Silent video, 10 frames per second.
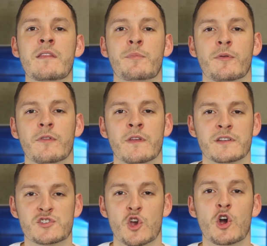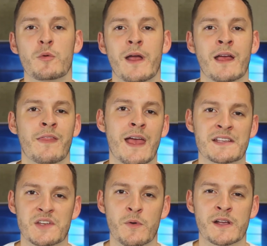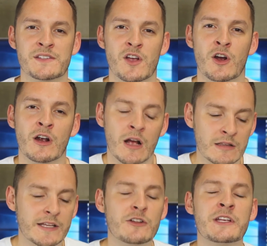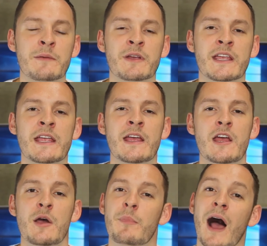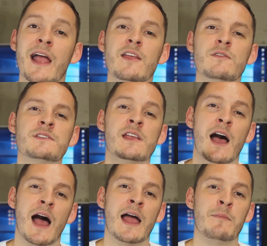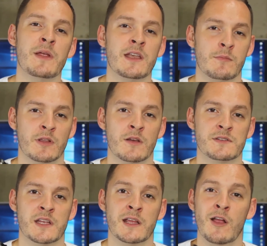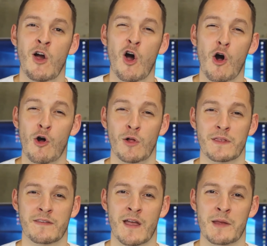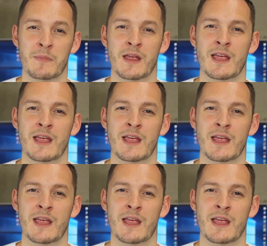the strobe and the SOS are a little gimmicky, but I use the high, medium, and low setting all the time.